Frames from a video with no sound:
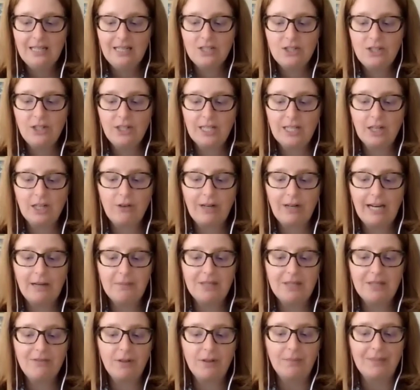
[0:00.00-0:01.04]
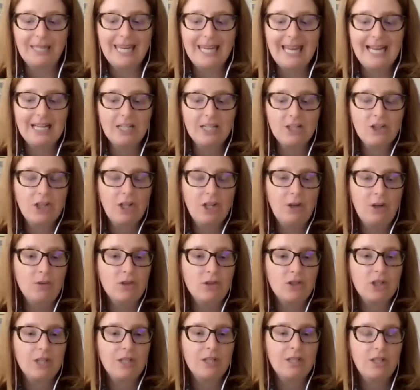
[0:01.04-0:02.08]
So you can grab it from
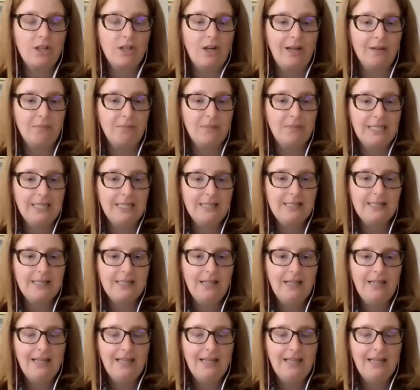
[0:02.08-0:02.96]
cashcoach.biz.